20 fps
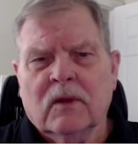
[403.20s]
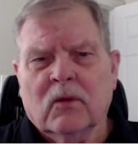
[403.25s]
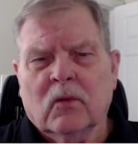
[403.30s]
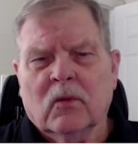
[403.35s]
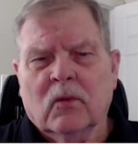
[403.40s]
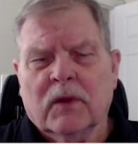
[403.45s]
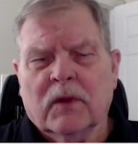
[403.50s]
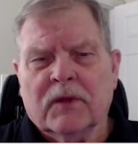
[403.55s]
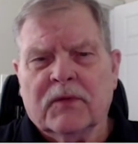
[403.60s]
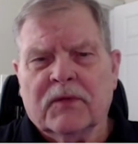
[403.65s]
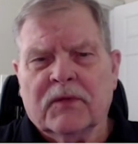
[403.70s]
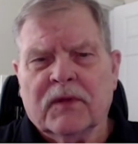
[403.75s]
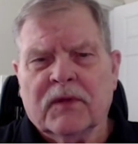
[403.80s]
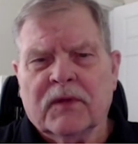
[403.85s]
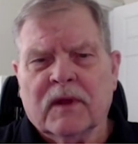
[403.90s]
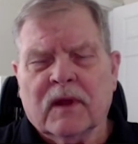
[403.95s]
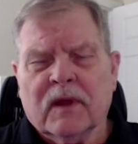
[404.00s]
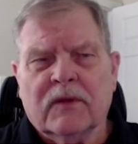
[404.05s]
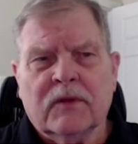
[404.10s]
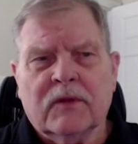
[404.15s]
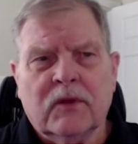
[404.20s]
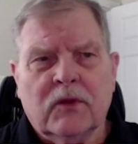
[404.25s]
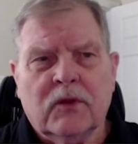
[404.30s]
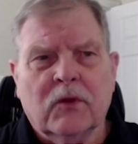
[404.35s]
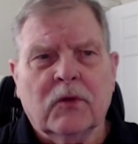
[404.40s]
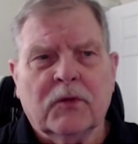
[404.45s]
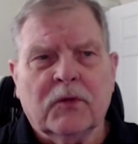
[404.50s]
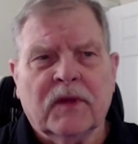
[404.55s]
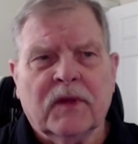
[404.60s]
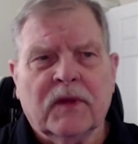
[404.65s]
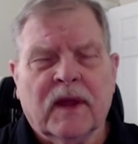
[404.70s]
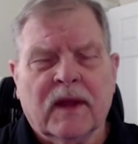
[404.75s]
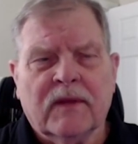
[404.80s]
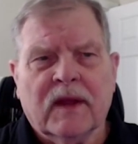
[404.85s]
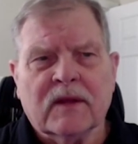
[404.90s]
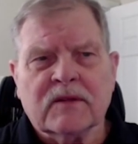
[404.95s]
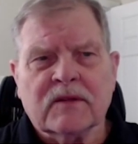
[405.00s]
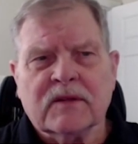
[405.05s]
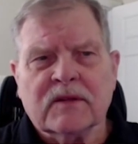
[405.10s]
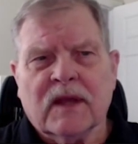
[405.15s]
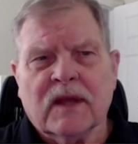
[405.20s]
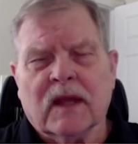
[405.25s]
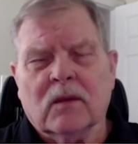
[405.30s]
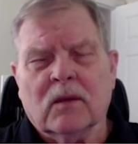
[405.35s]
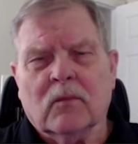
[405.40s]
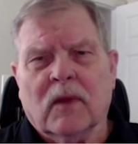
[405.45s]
with uh, the youth he had that second